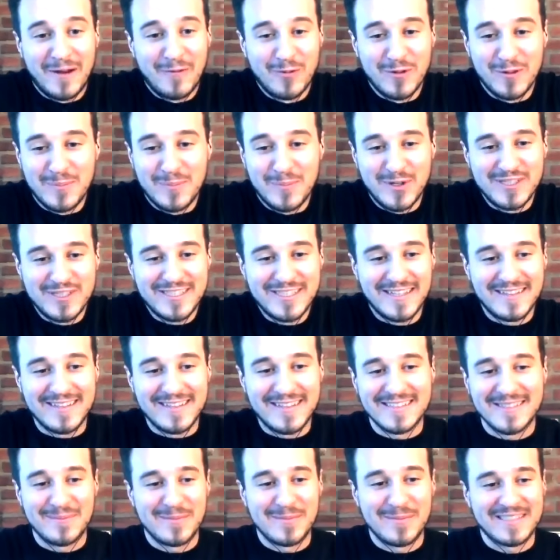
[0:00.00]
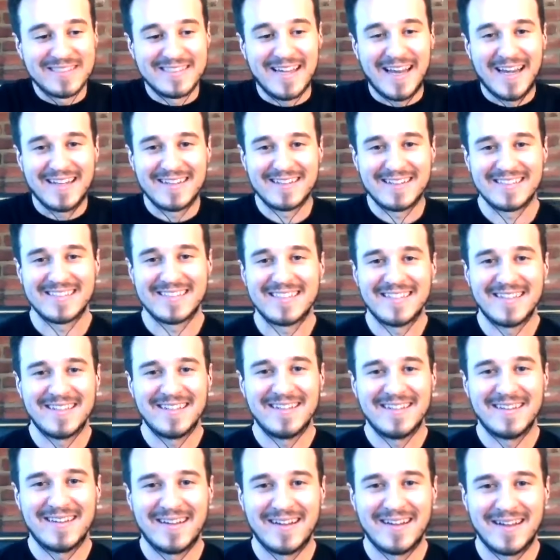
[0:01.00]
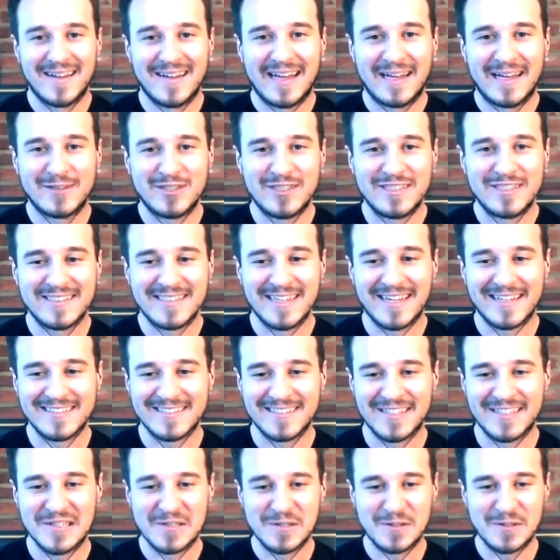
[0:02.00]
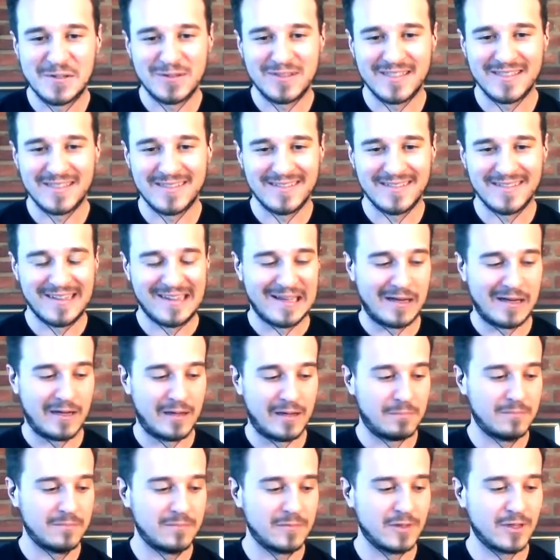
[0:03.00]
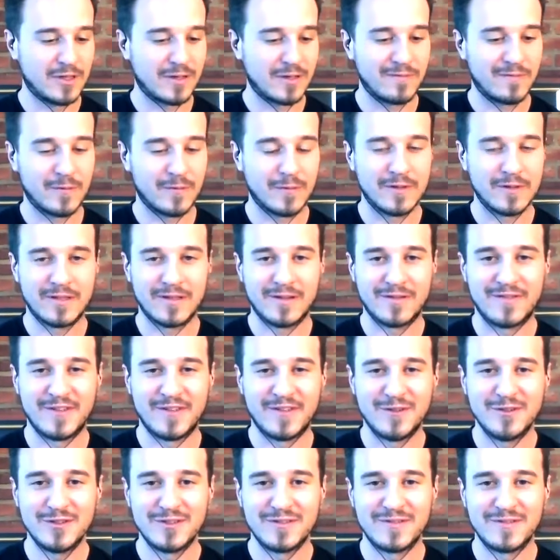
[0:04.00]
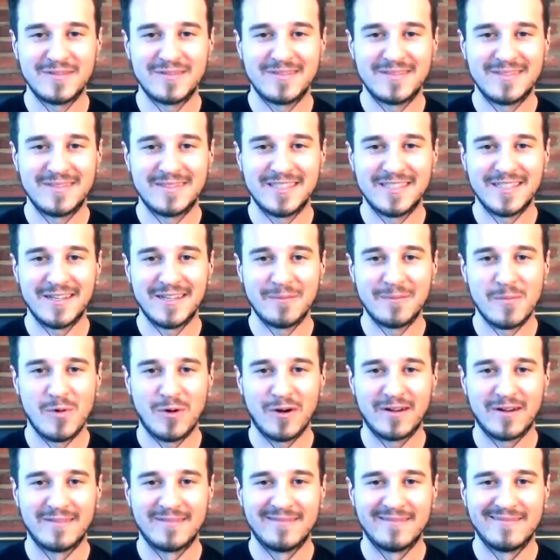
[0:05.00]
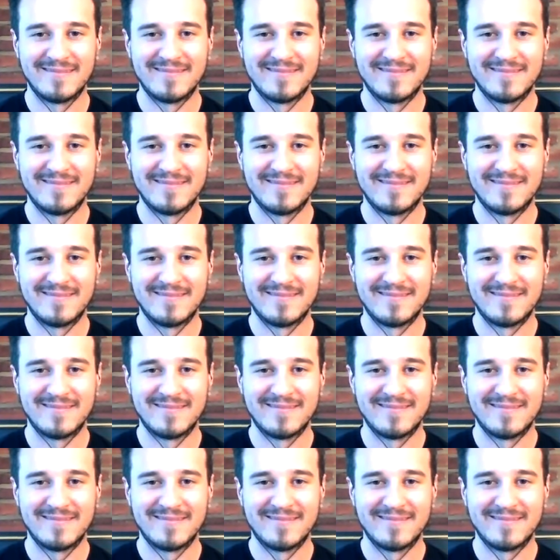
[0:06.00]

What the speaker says: I really appreciate this. I'm excited to see how Cheese Chats goes, and looking forward to the future and seeing more.